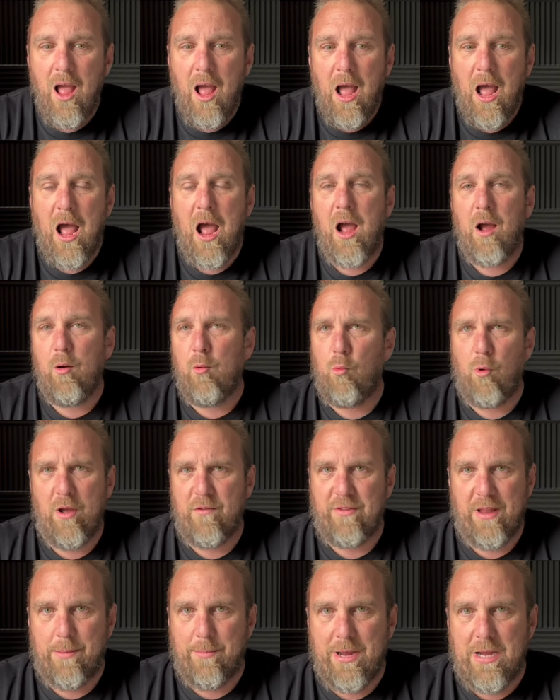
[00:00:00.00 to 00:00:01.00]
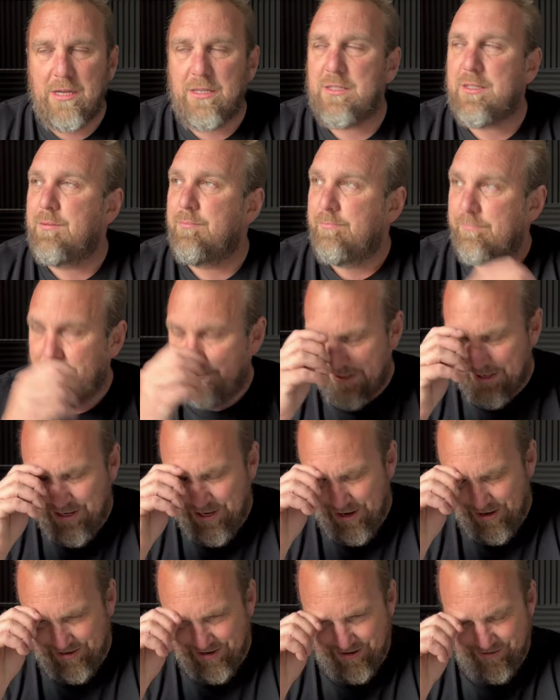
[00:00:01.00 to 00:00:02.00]
Whatever that means.
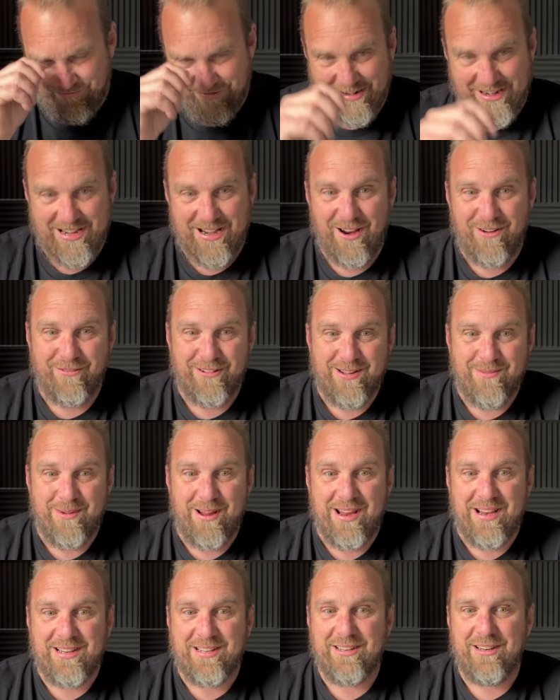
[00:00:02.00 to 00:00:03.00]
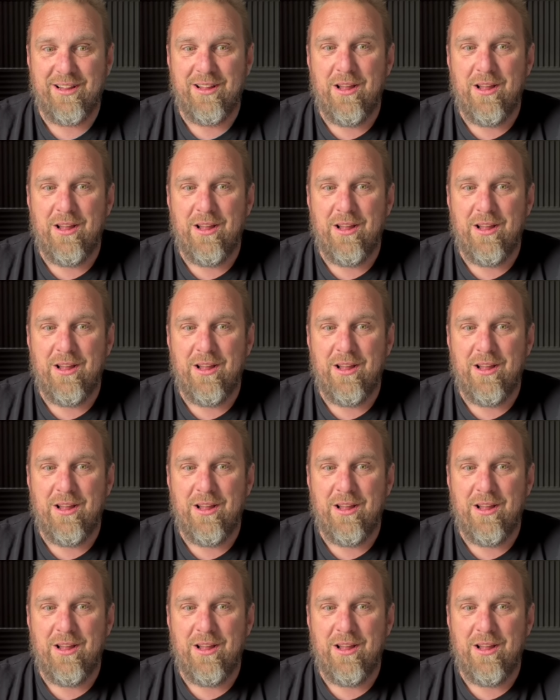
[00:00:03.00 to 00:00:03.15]
Don't really know what it means.